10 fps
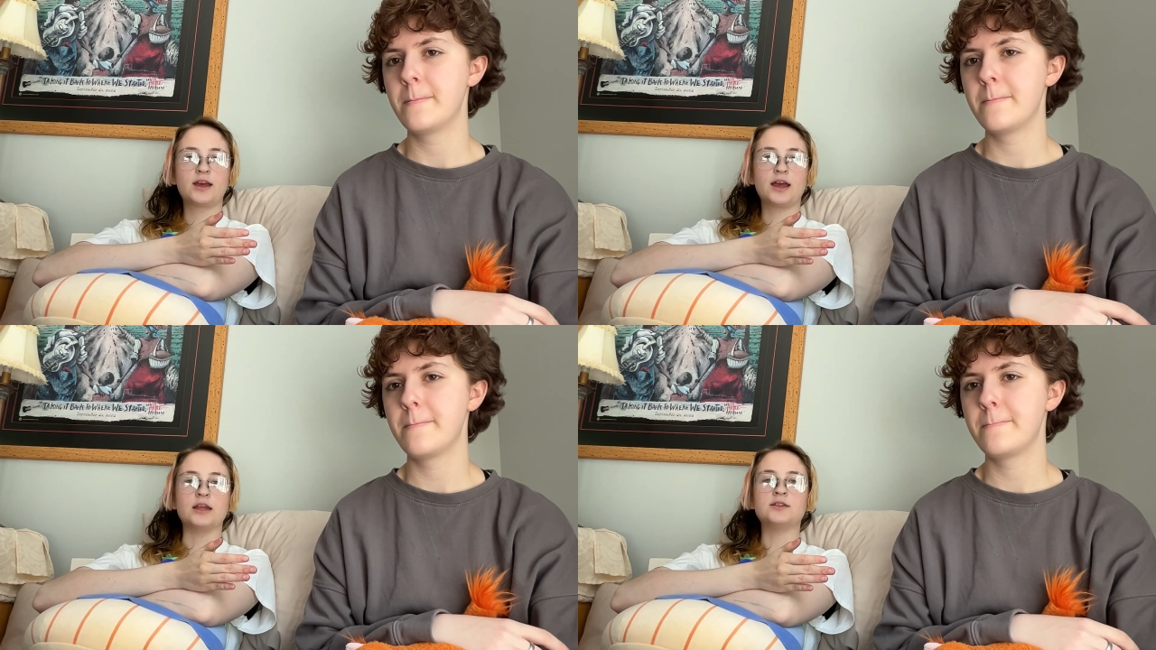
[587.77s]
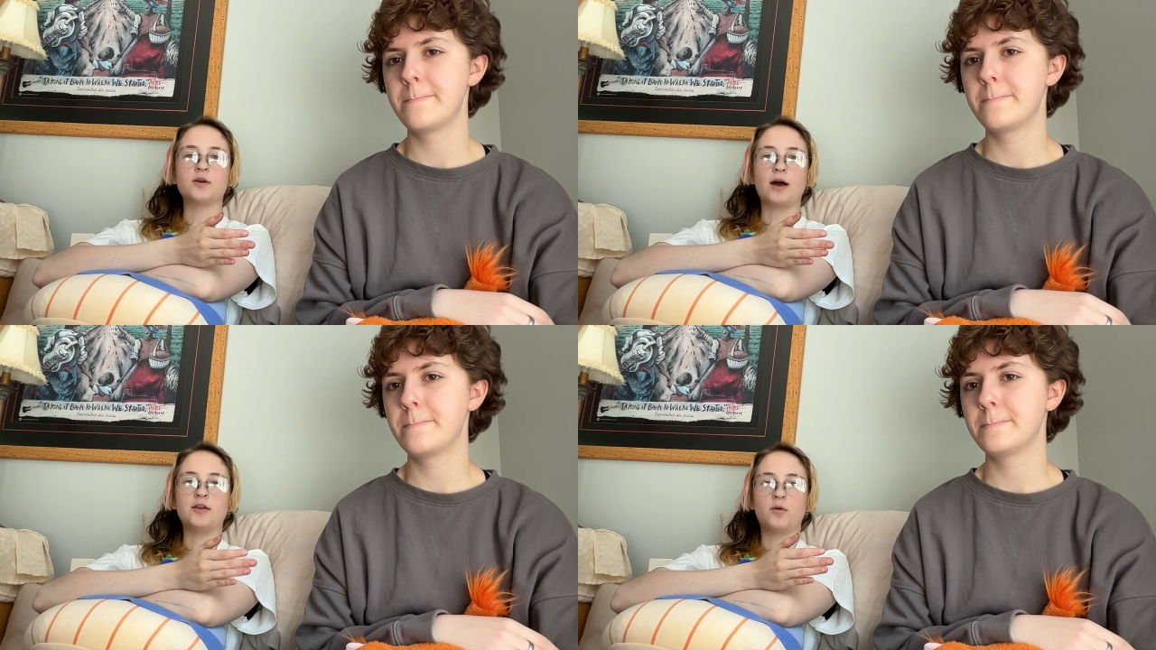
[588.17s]
Speaker 1: and
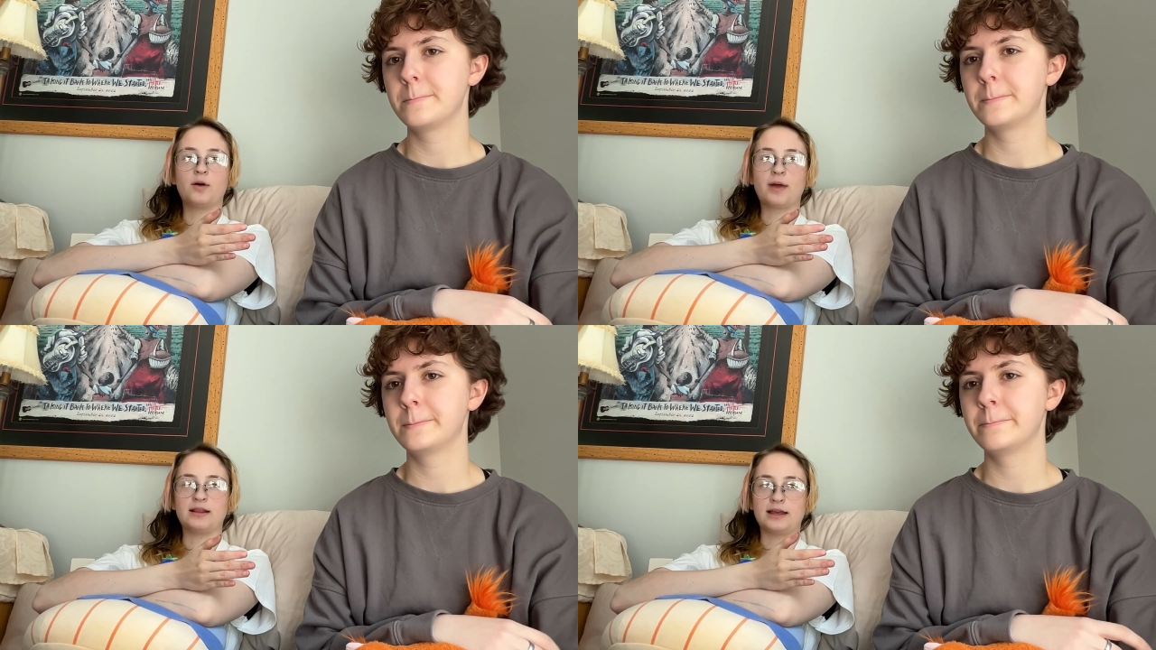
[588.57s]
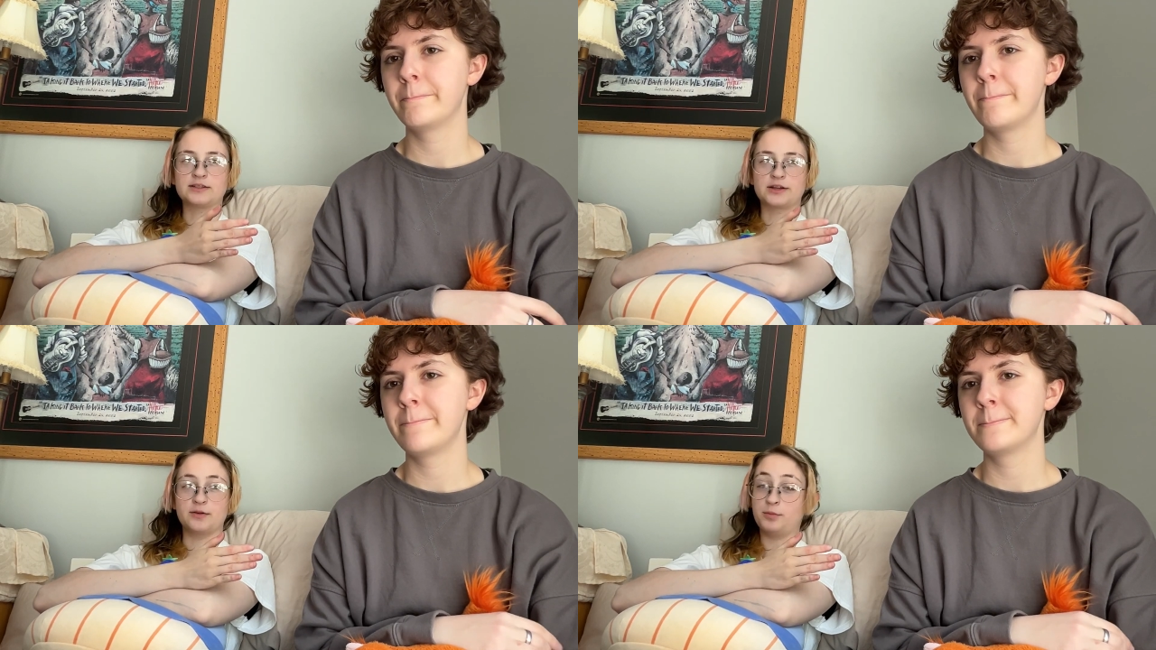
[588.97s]
so I don't want my legs
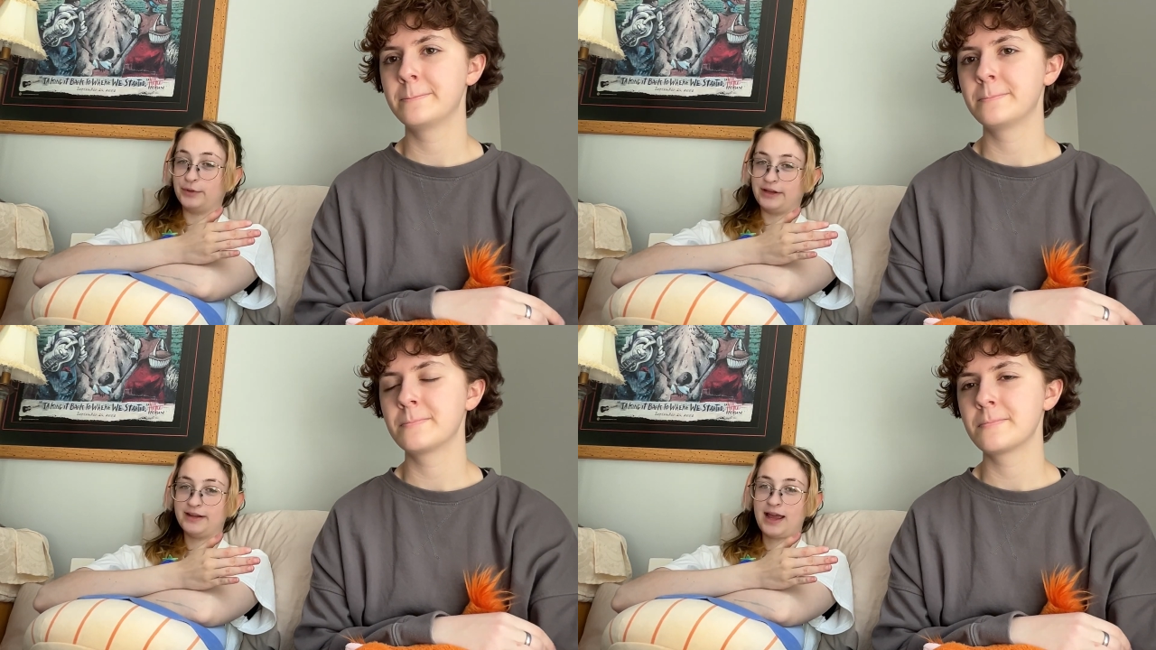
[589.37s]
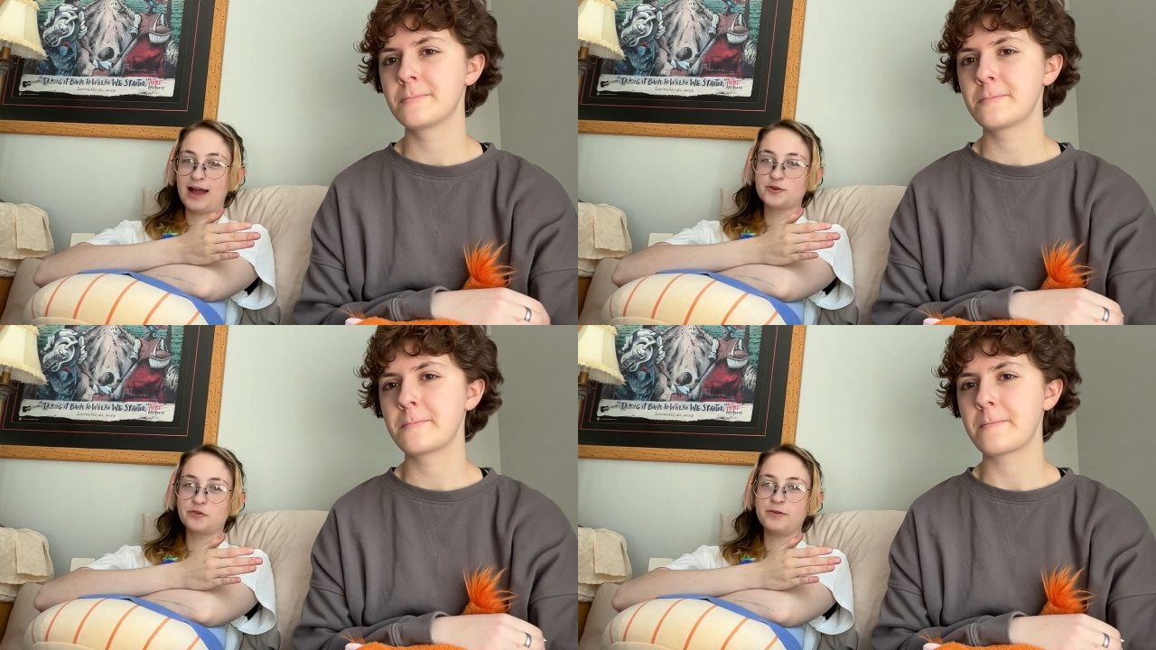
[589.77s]
to completely
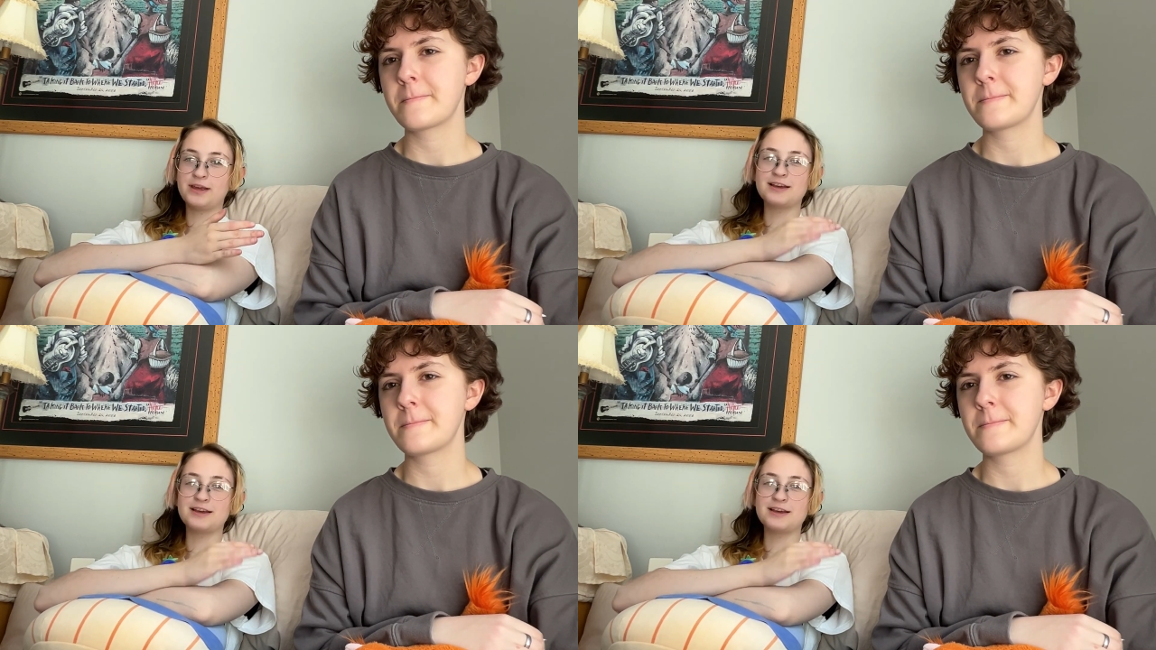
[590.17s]
atrophy